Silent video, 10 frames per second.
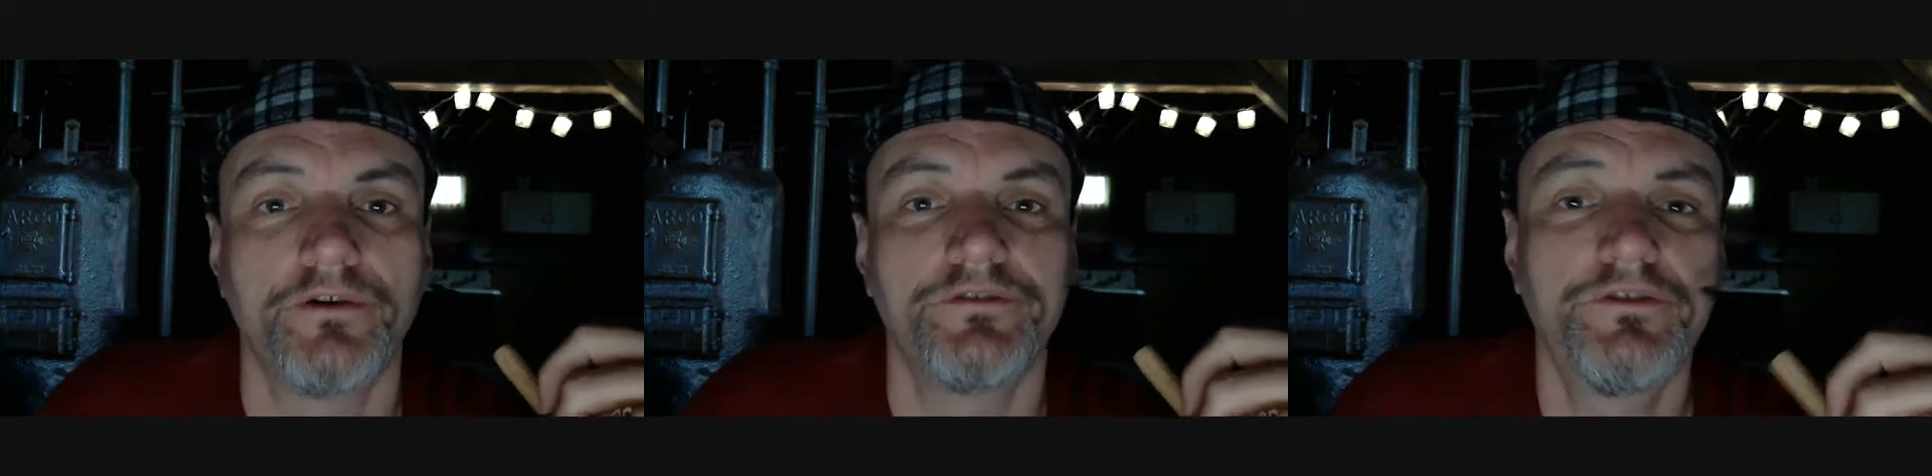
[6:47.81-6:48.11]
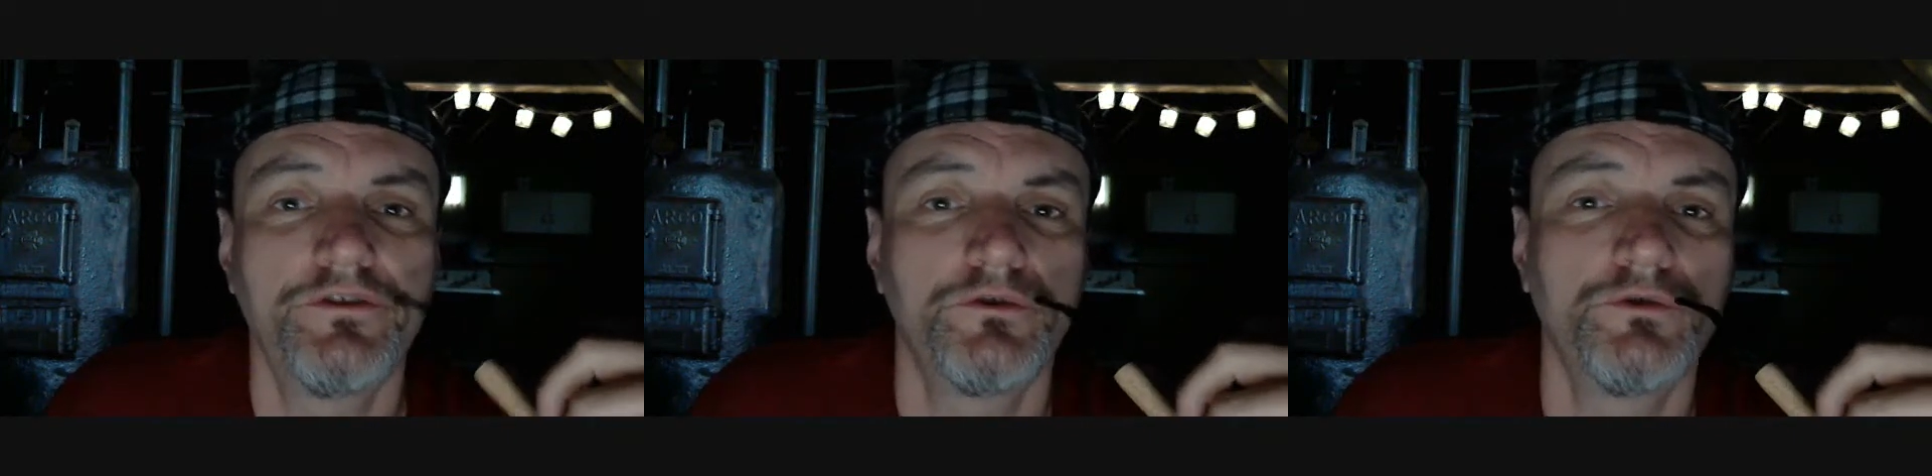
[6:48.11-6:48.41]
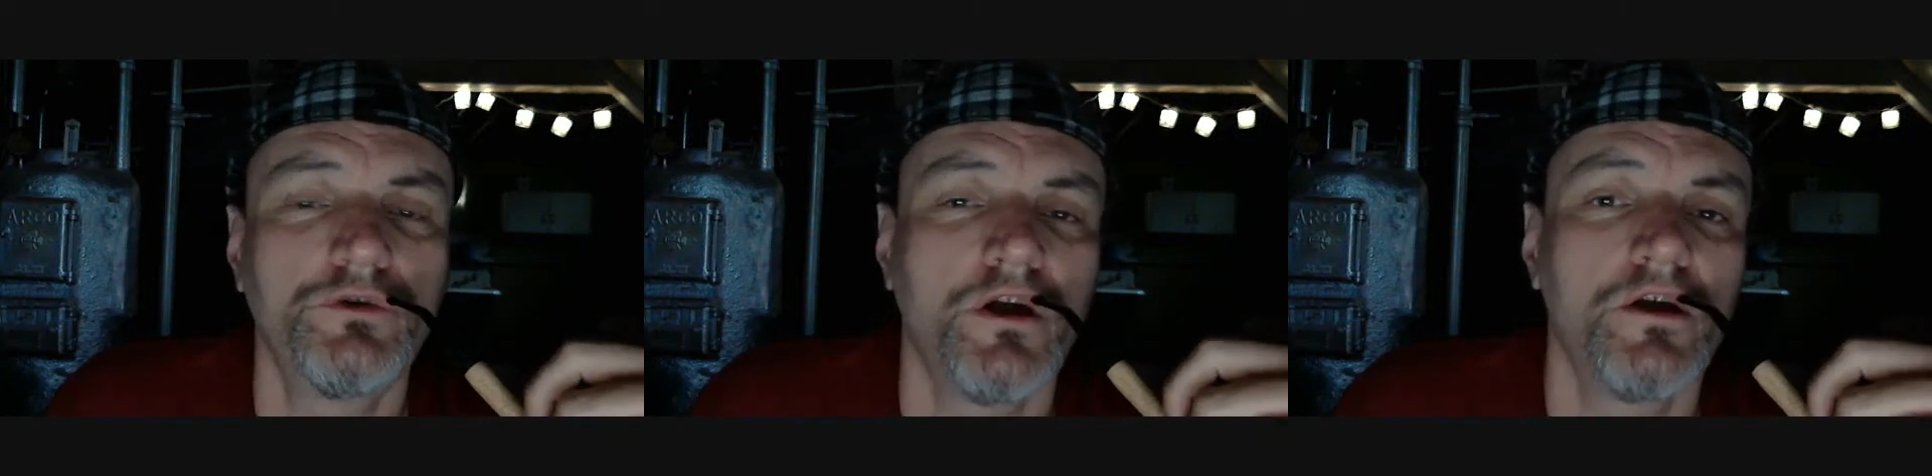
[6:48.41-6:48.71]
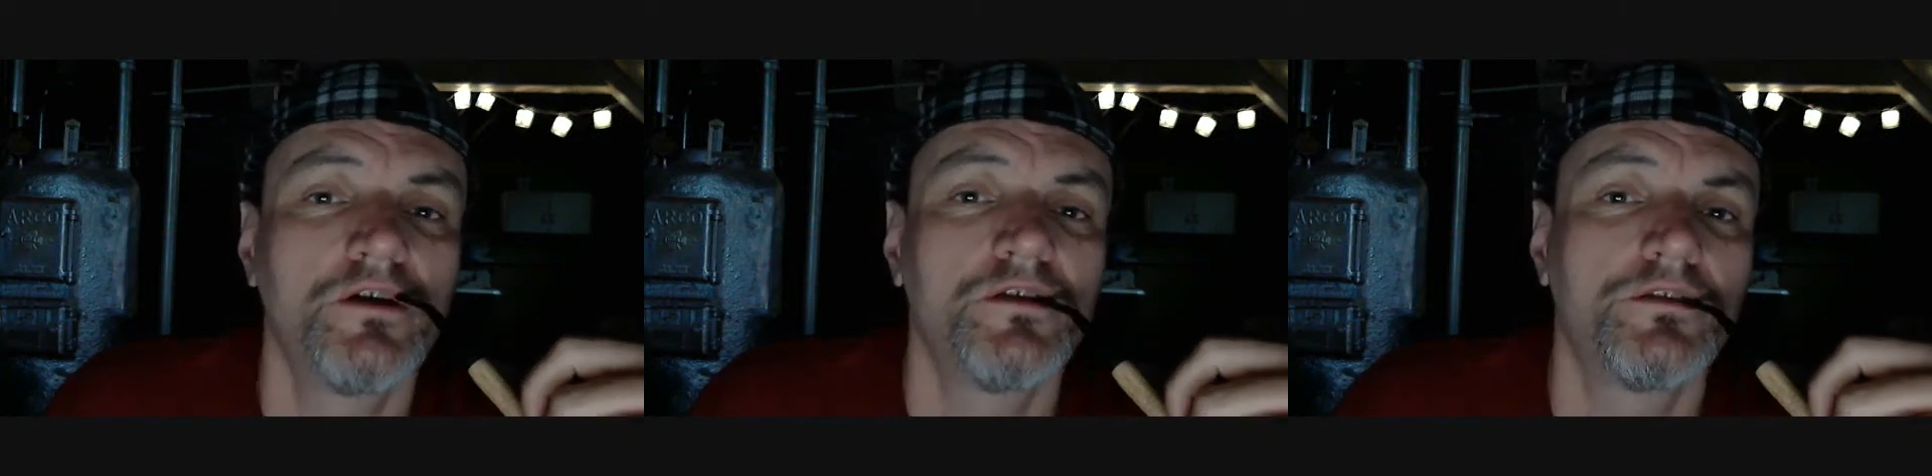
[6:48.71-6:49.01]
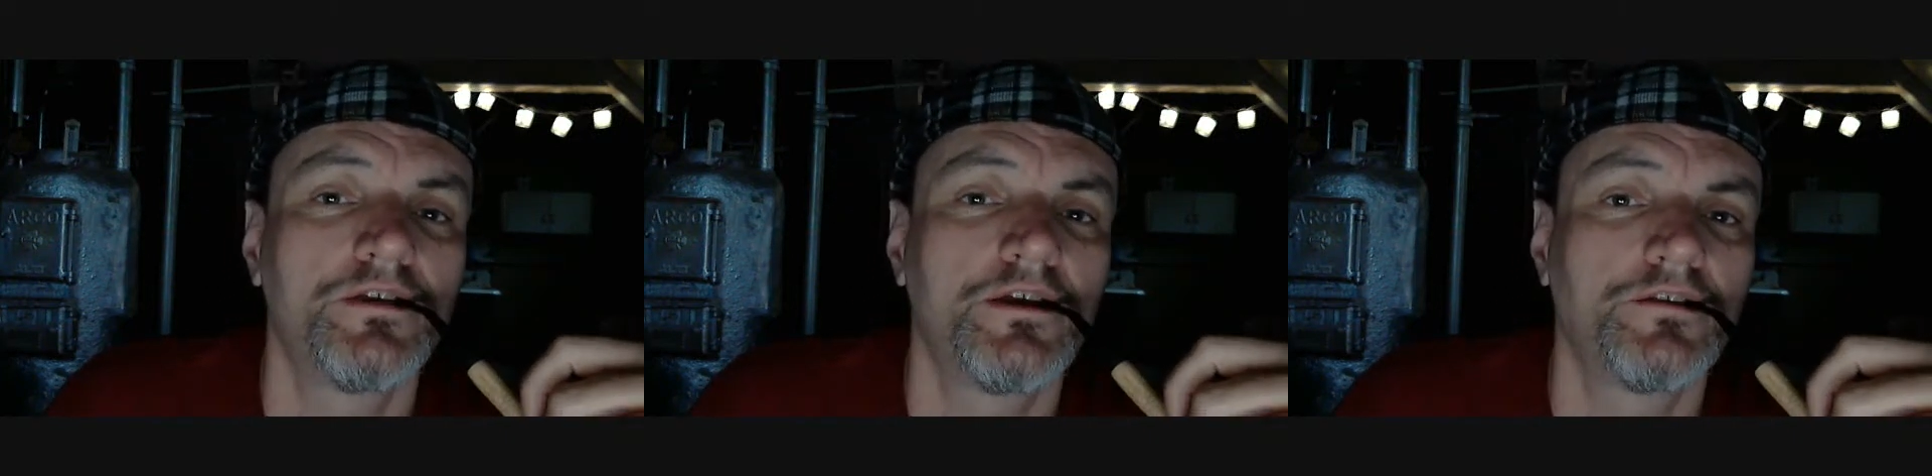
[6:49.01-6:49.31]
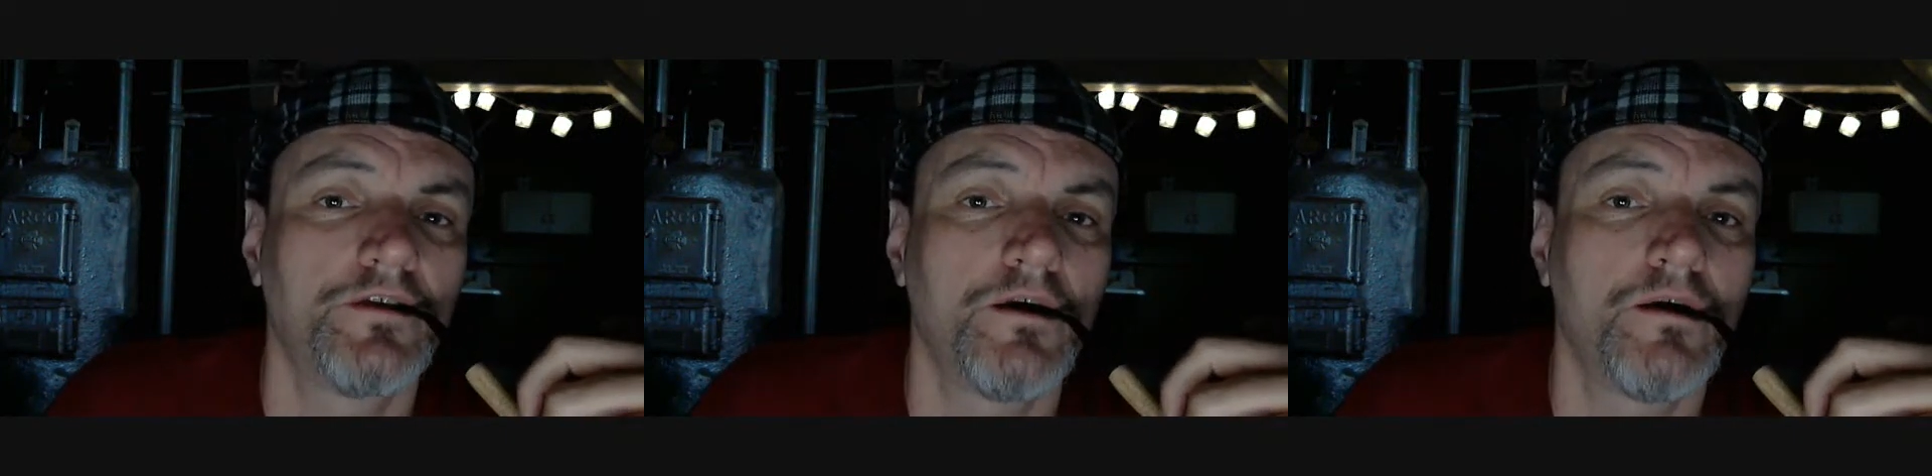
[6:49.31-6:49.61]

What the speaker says: And two, that